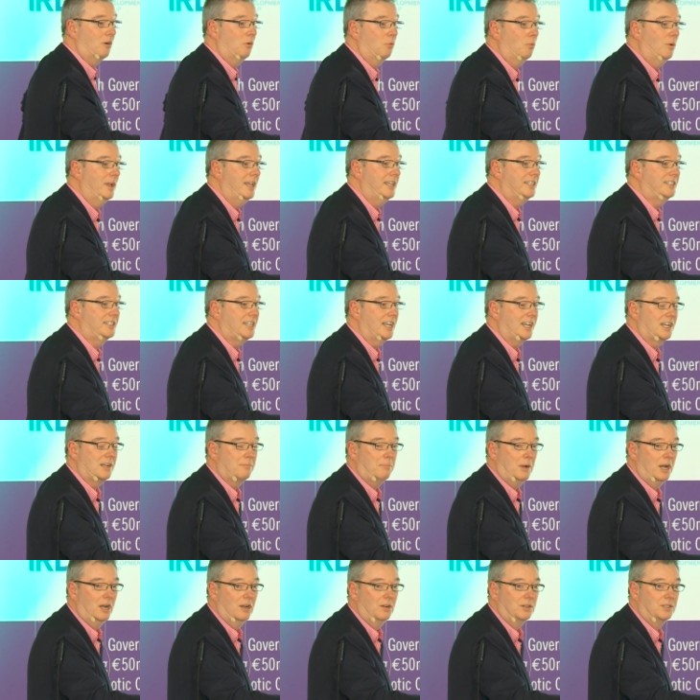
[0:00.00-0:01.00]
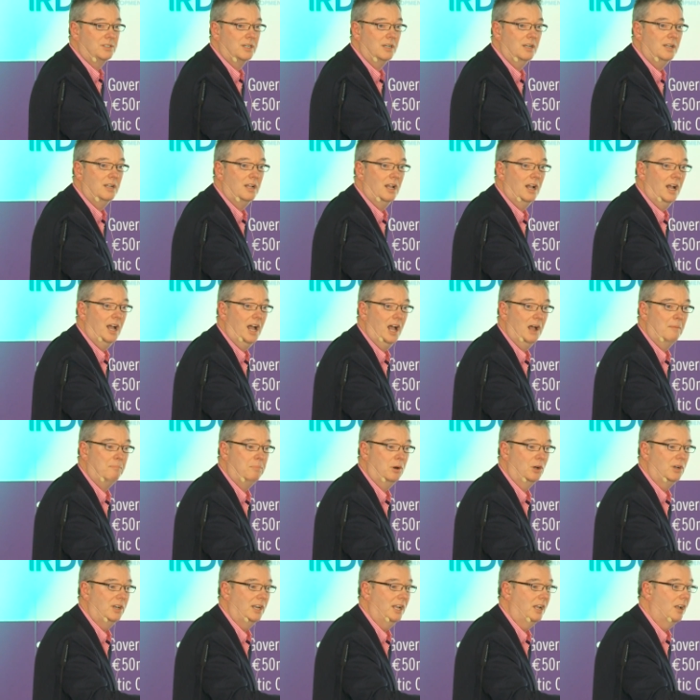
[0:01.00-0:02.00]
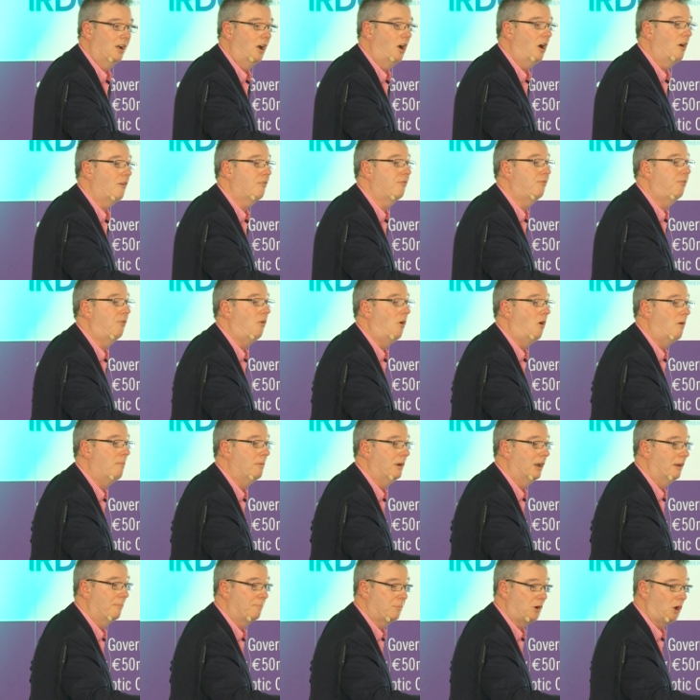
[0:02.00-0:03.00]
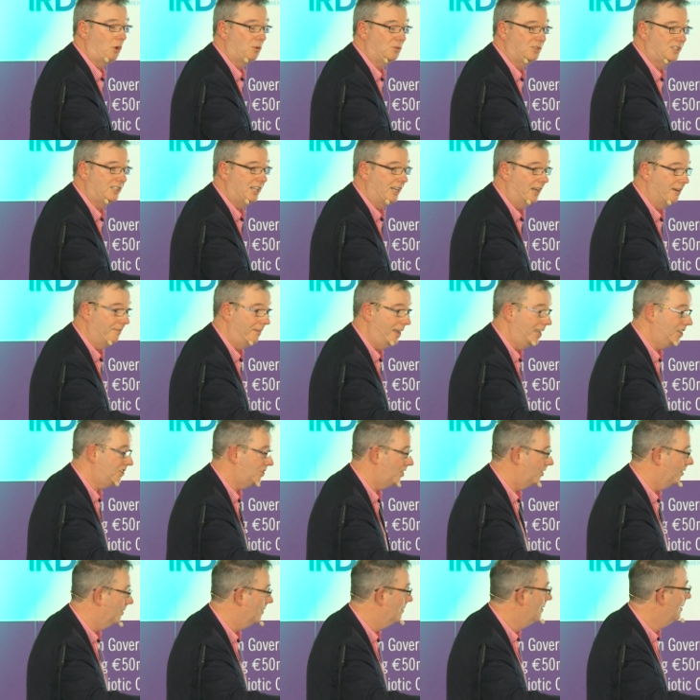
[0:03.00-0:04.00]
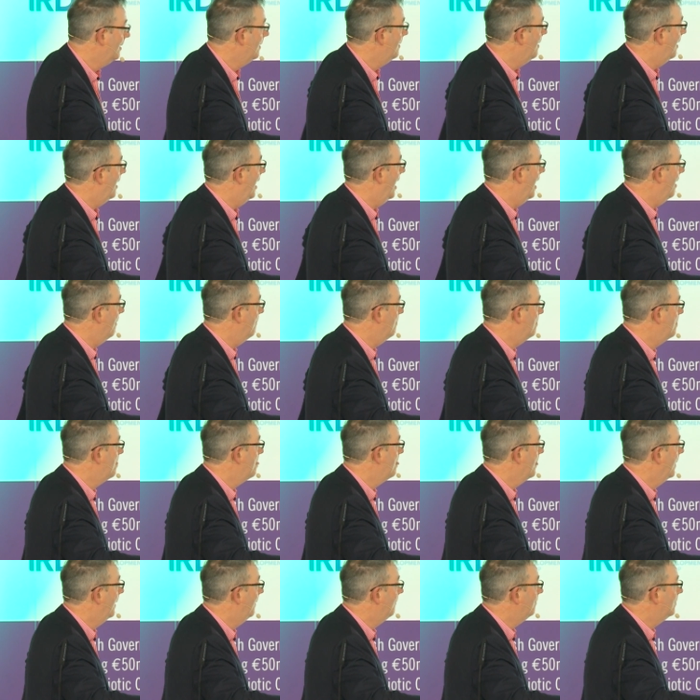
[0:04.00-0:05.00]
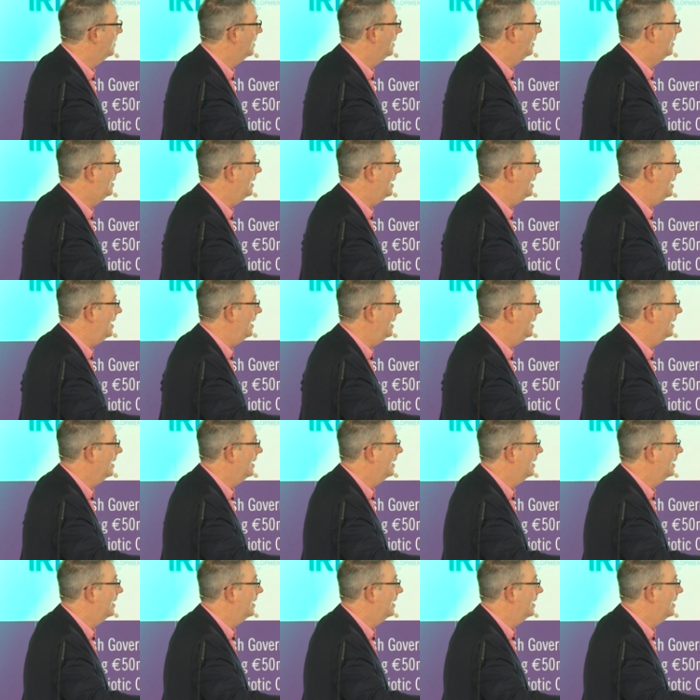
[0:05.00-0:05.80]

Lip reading: we set about putting a formal approach to innovation. The